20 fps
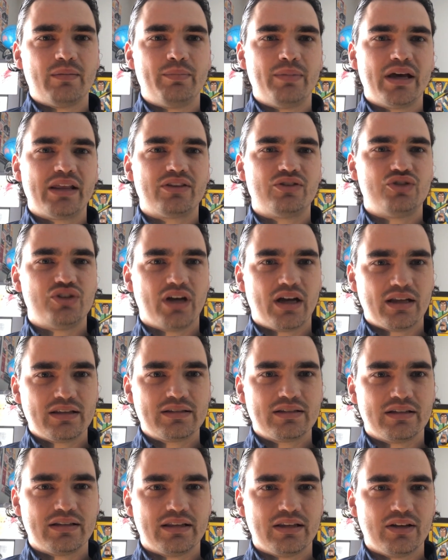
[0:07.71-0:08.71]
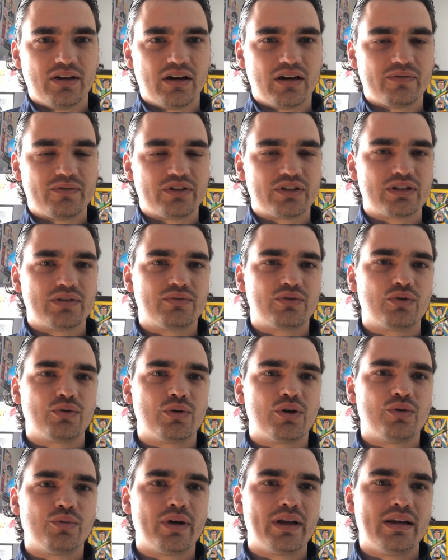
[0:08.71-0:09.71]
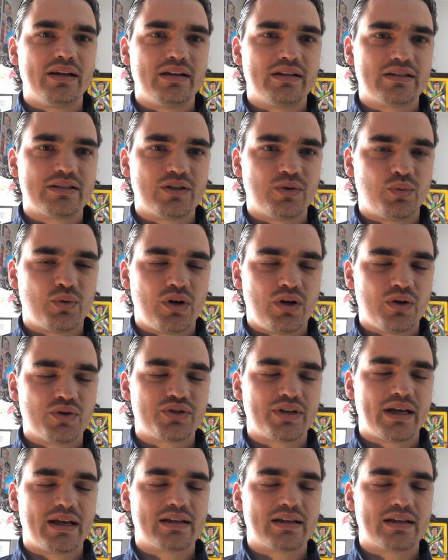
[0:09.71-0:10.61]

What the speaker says: Beth Johnson in the Office of Career Readiness at Walsh